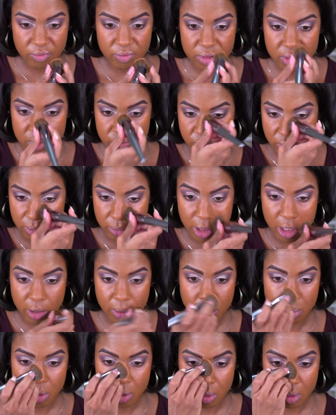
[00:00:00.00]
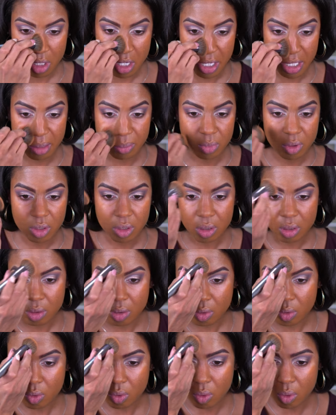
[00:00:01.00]
if it's from their
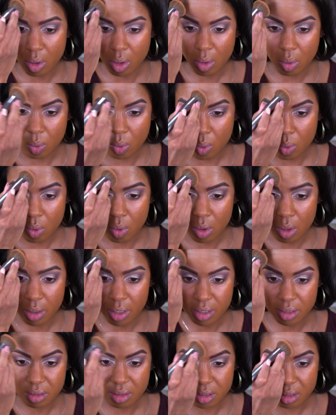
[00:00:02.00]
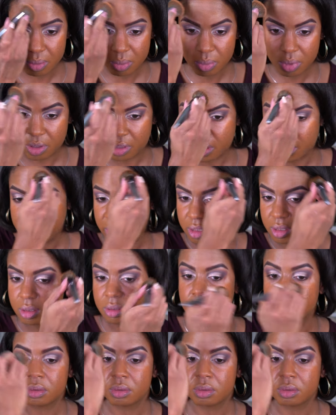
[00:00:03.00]
primer or what, but